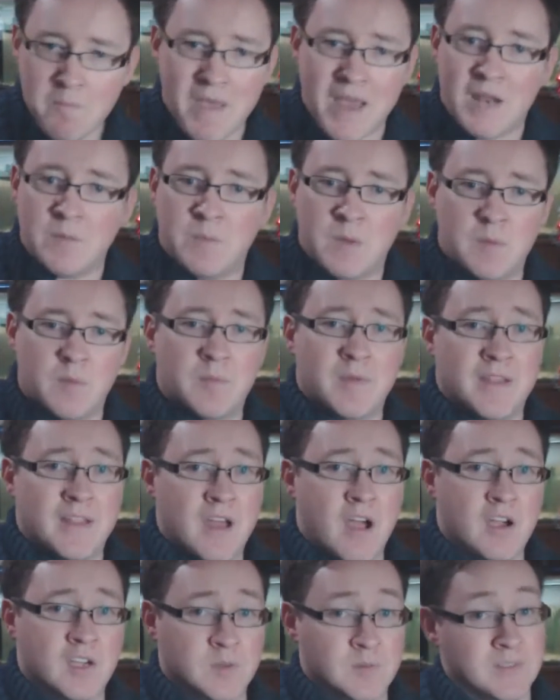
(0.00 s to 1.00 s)
Many people
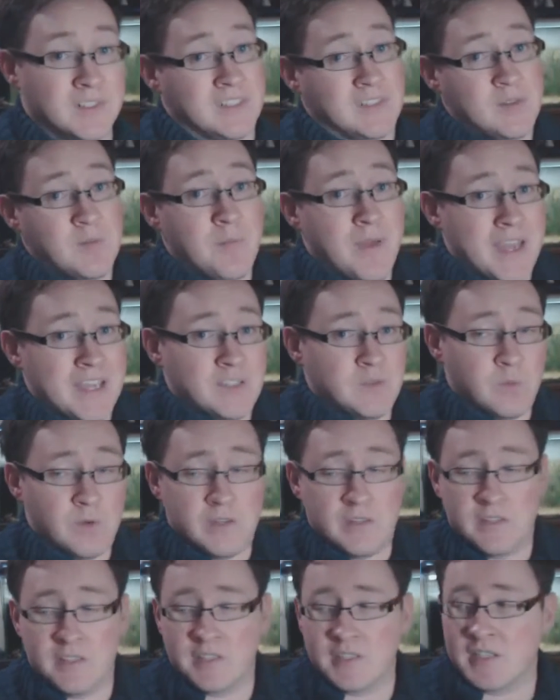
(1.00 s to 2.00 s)
make the argument it's the best
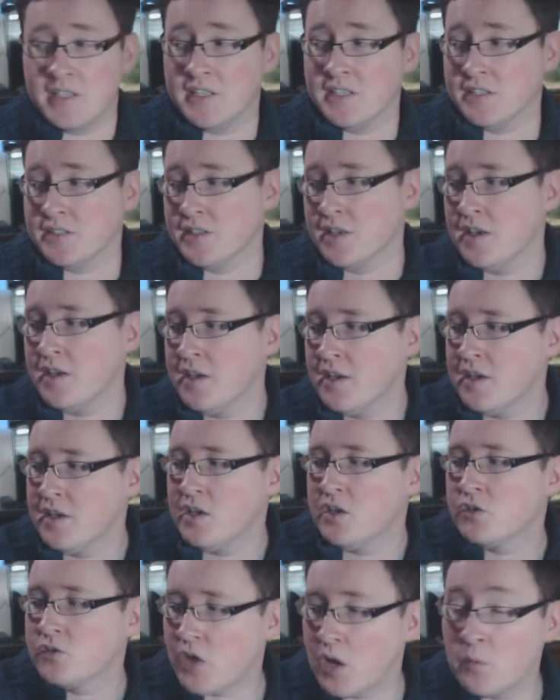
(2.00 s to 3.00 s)
one of the series.
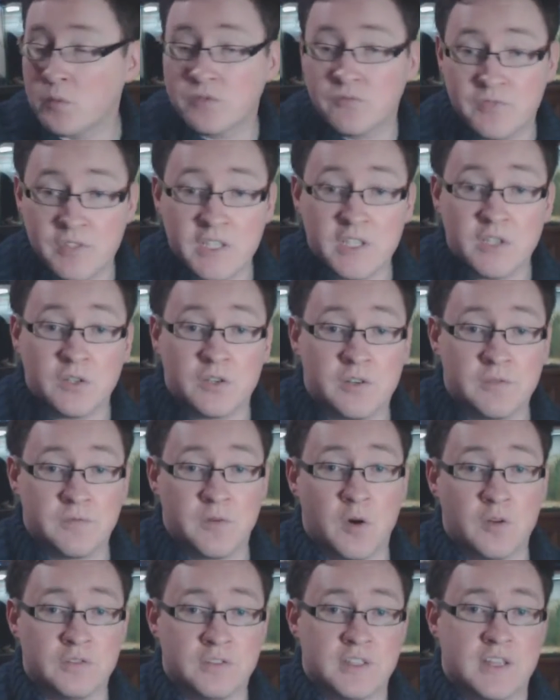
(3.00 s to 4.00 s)
So I was really
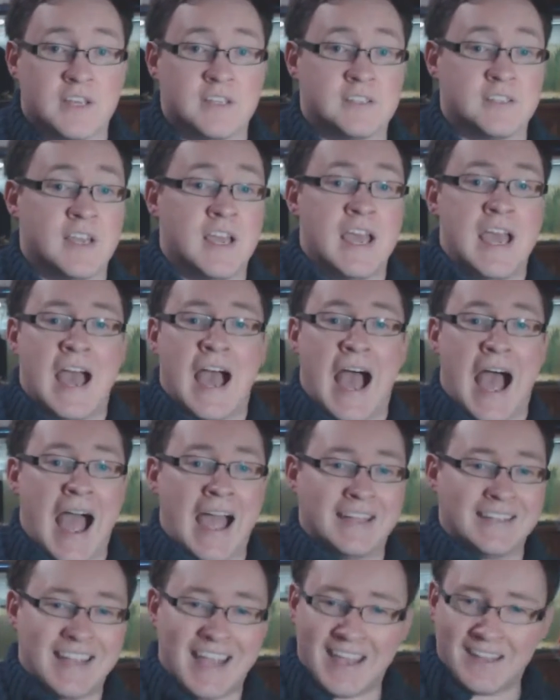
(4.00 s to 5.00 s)
looking forward to this.
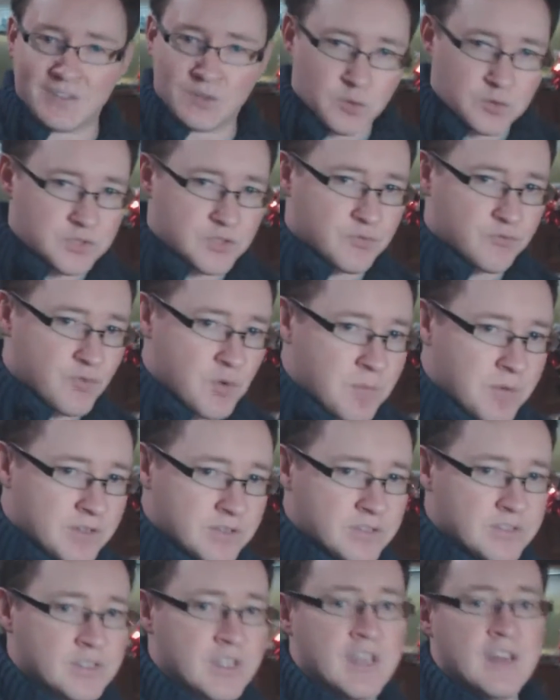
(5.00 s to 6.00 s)
I'd heard loads of
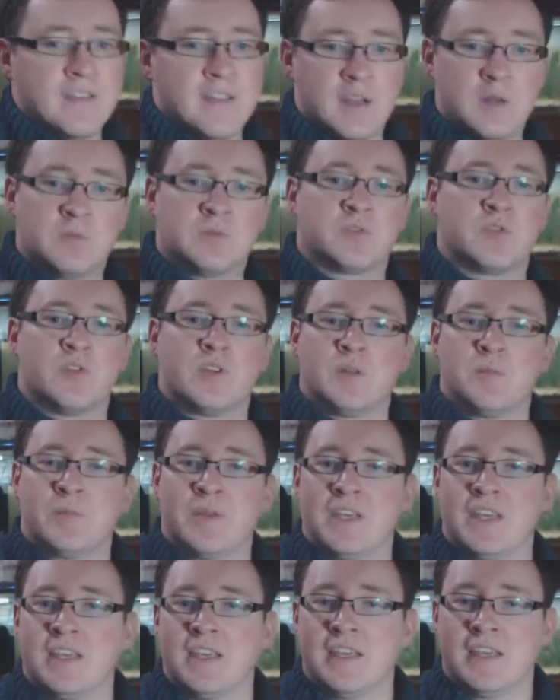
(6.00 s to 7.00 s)
rumours that it was going to
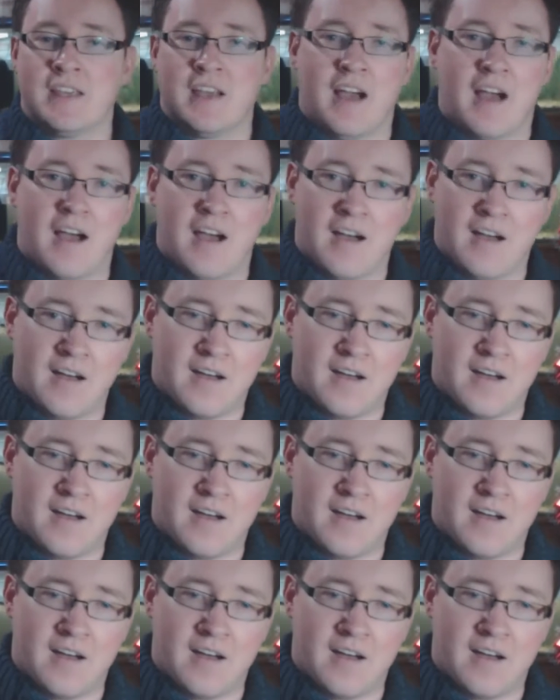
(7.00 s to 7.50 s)
be